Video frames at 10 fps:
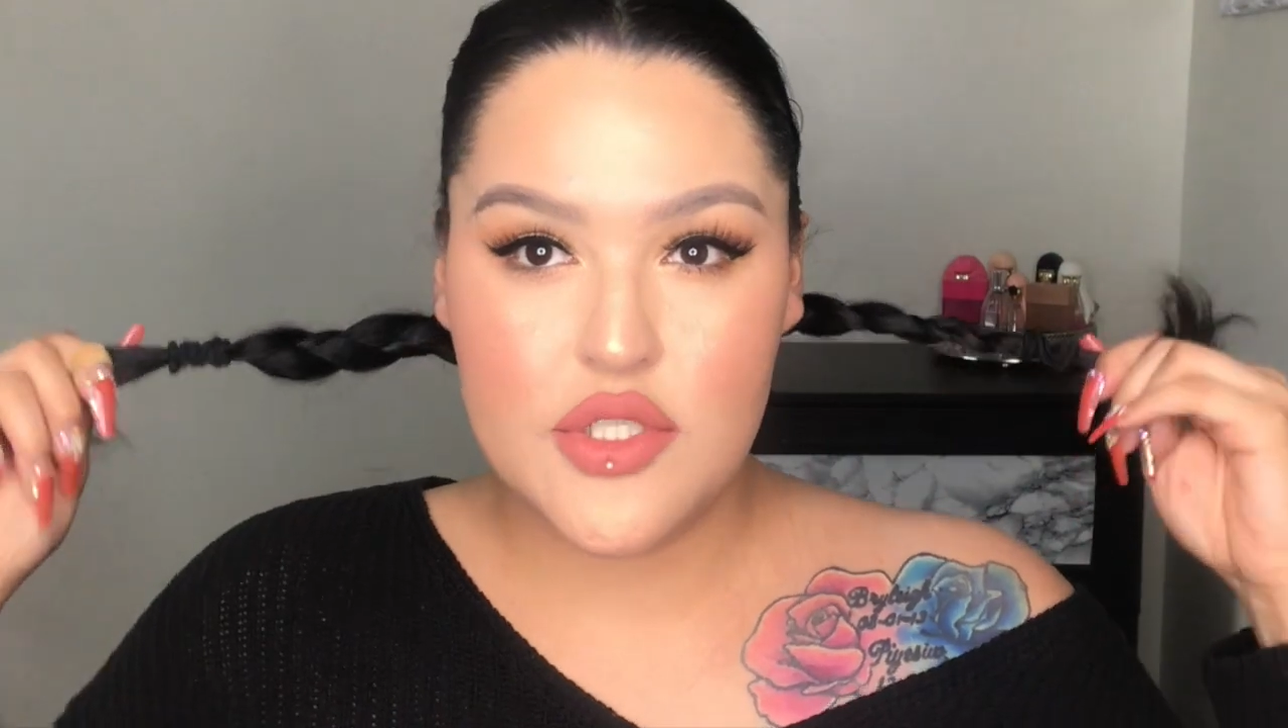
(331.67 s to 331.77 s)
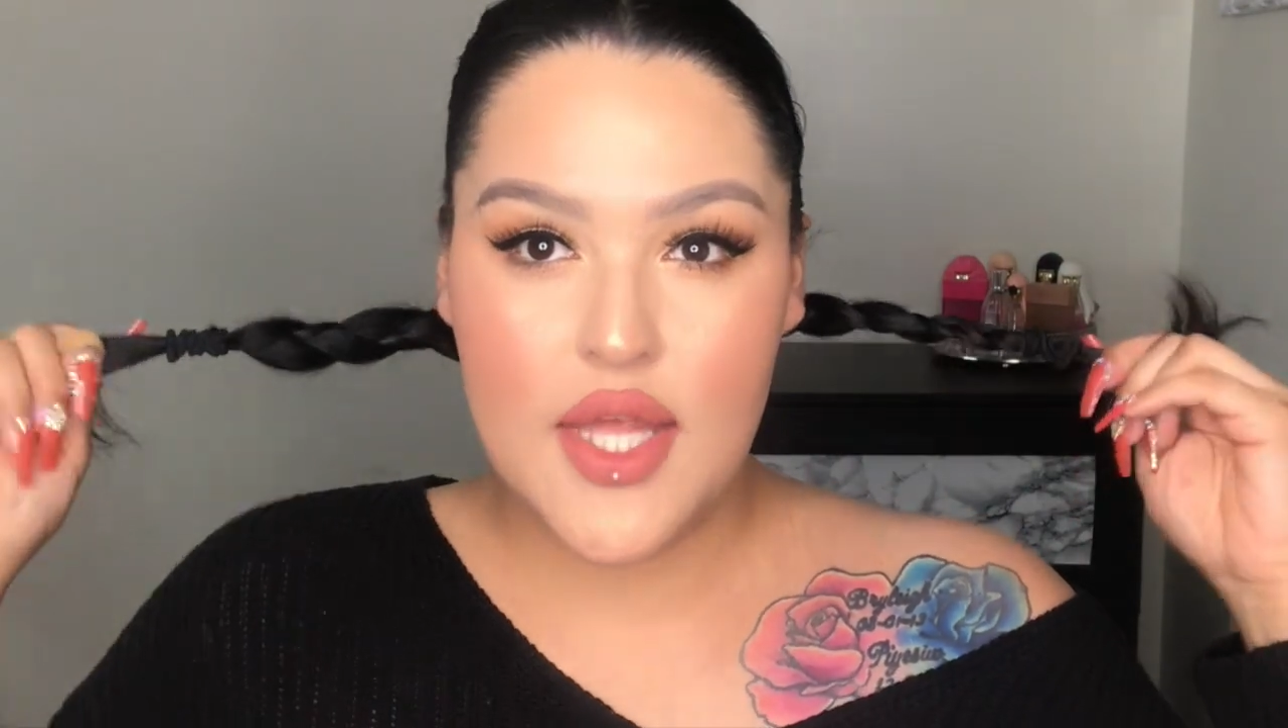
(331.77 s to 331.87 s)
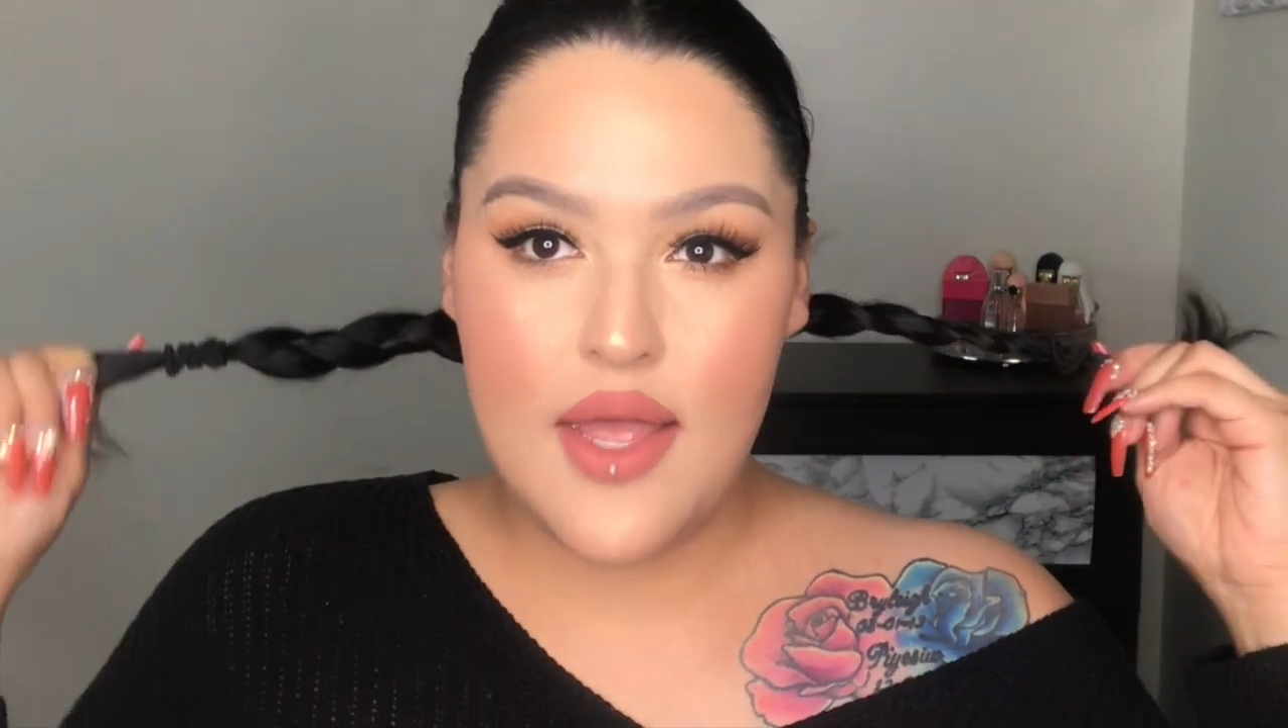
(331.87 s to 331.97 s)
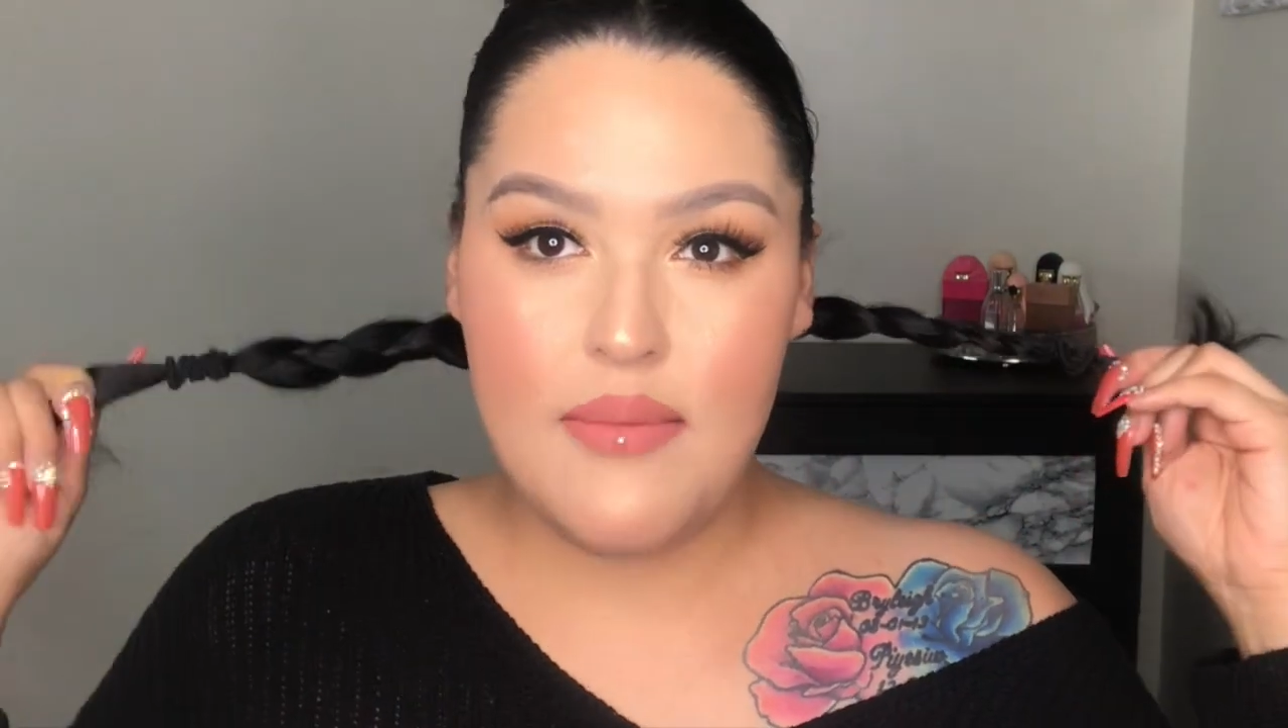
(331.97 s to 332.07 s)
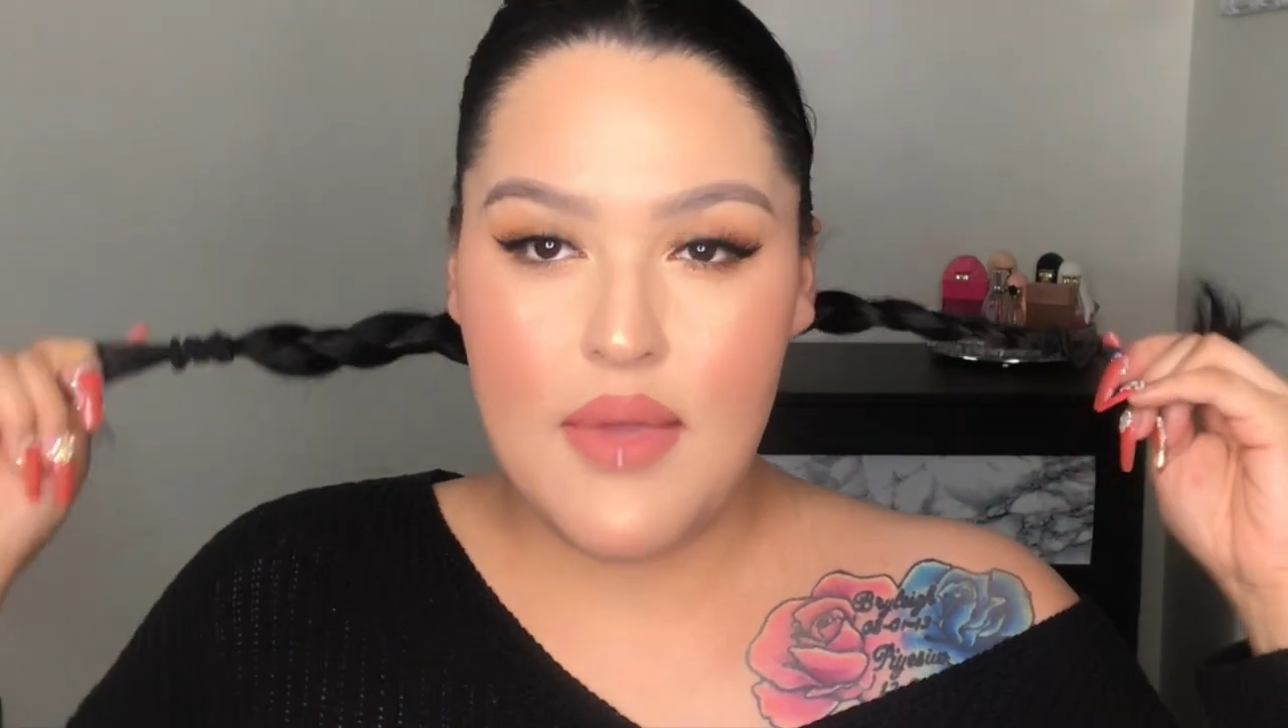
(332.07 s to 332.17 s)

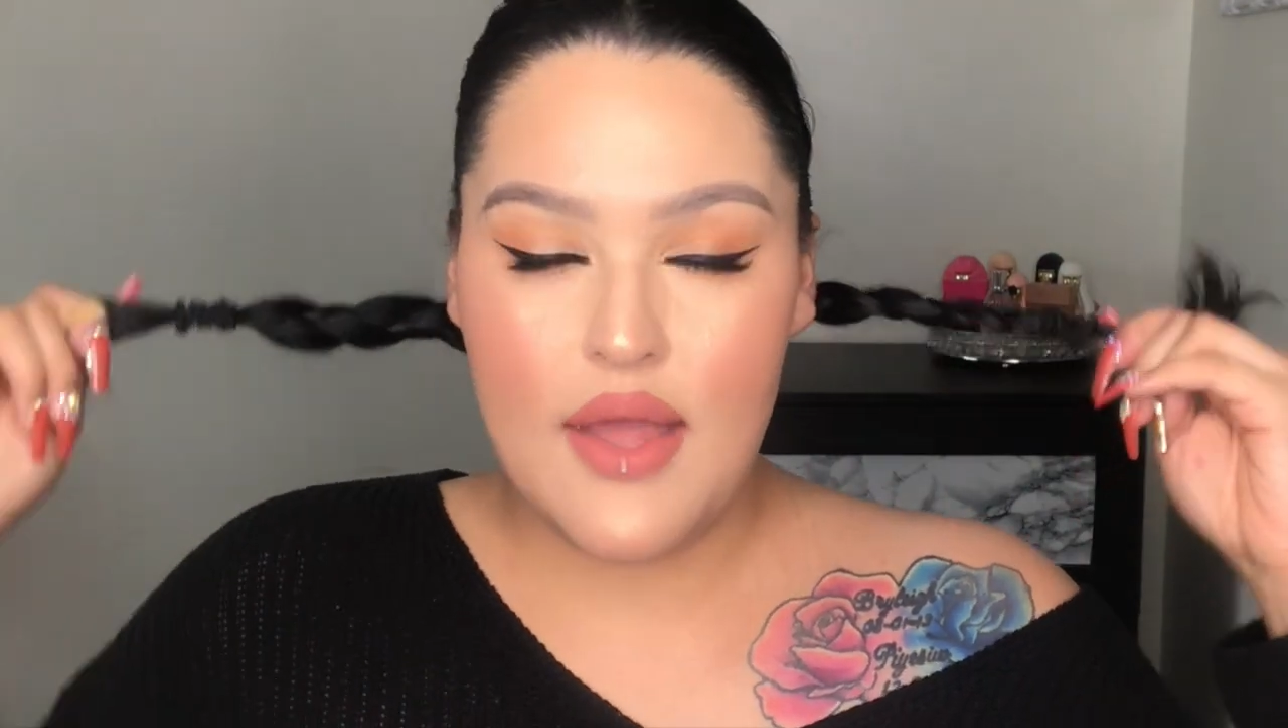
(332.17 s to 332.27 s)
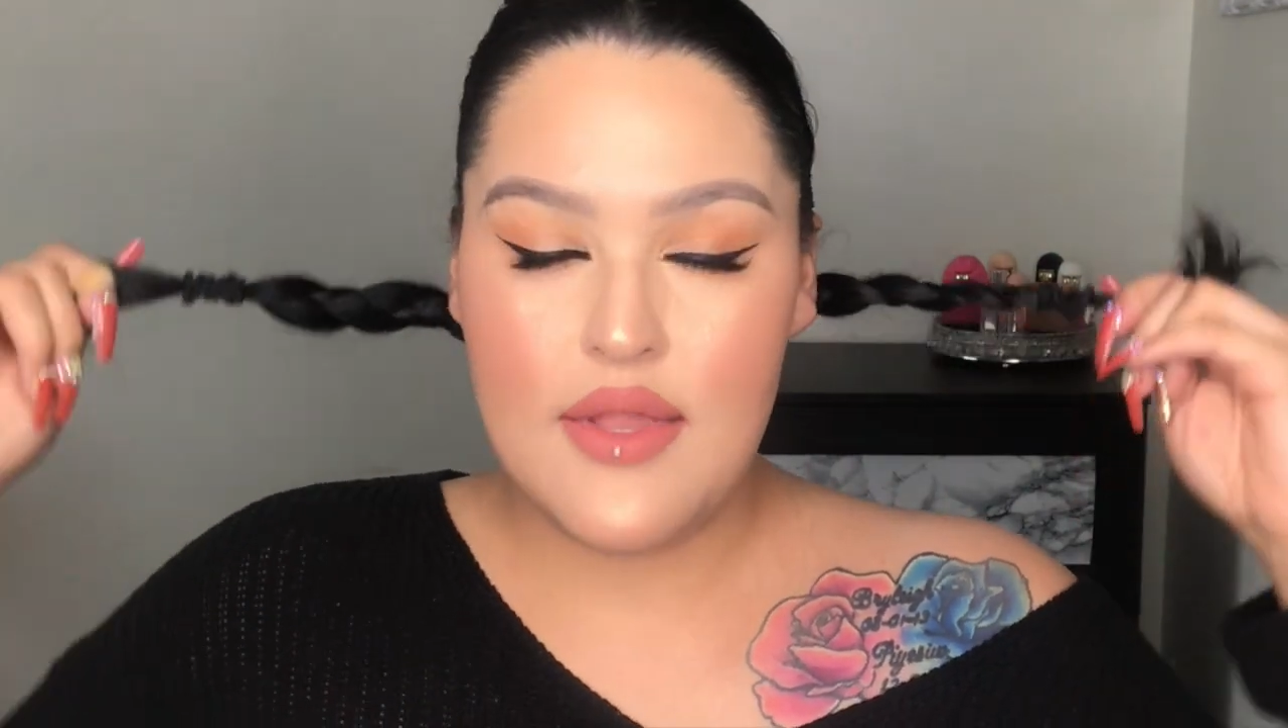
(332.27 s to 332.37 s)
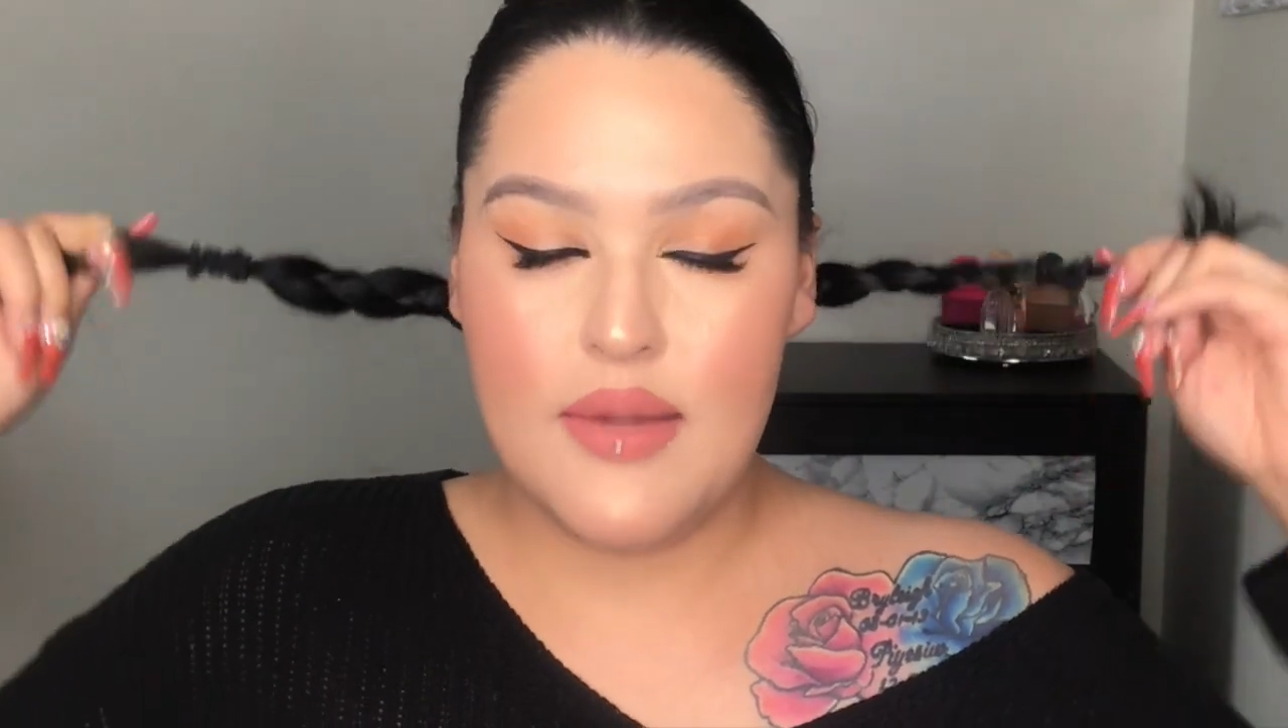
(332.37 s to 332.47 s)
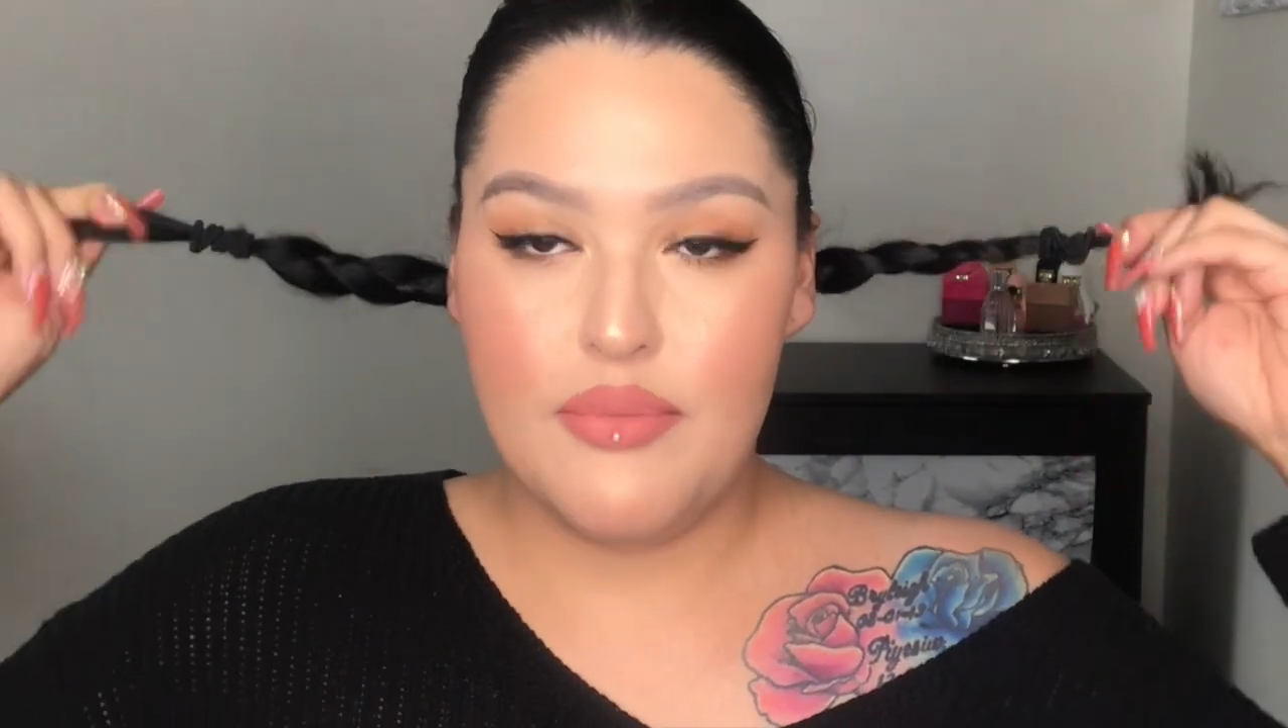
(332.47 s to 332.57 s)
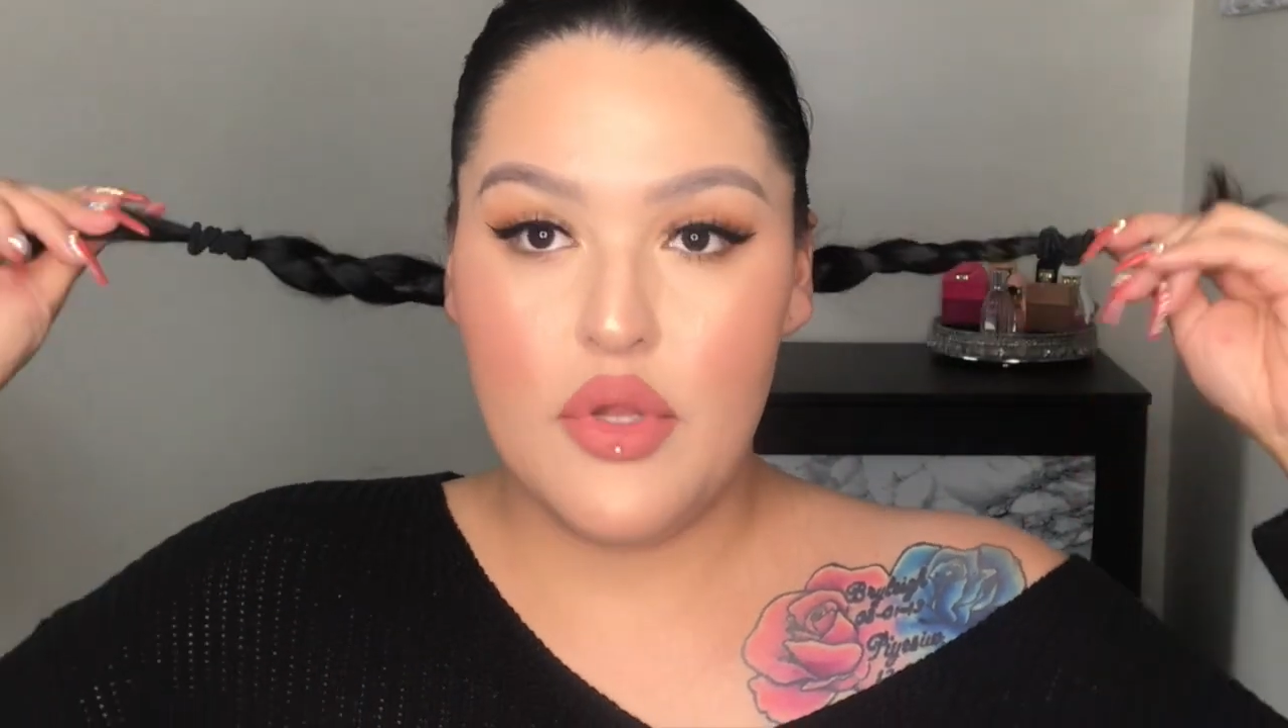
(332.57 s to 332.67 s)
them and
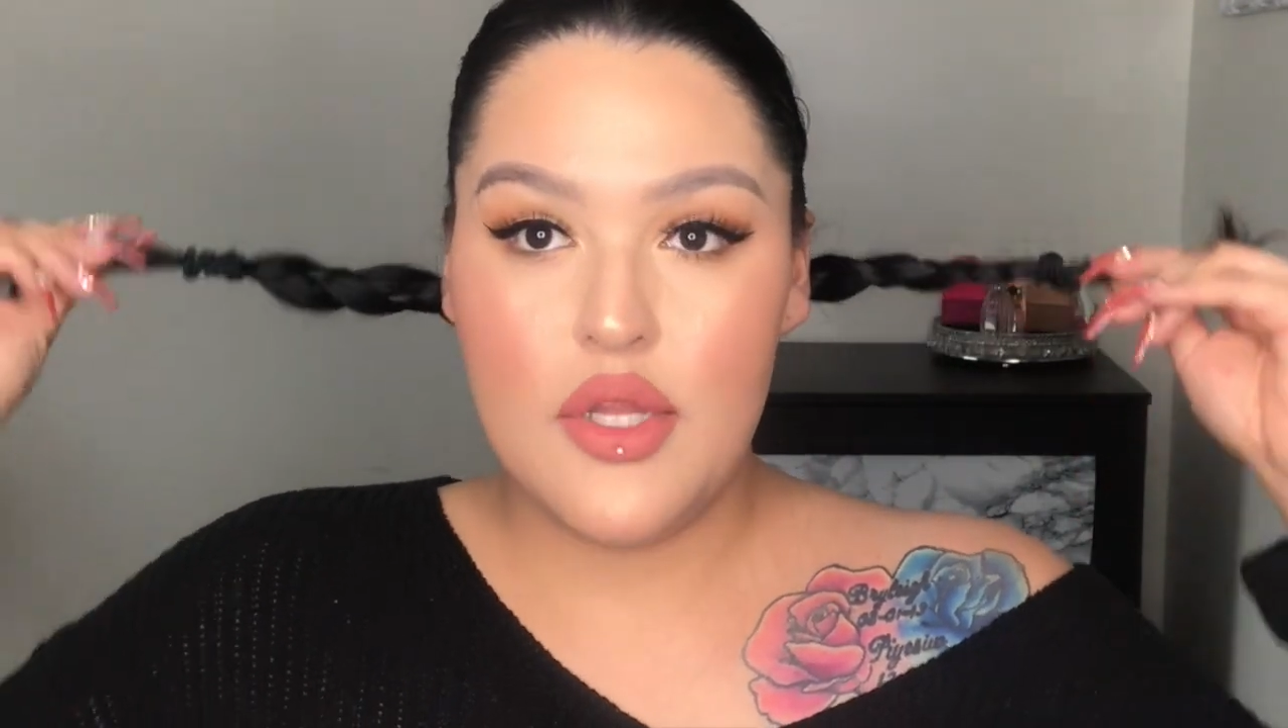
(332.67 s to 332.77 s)
then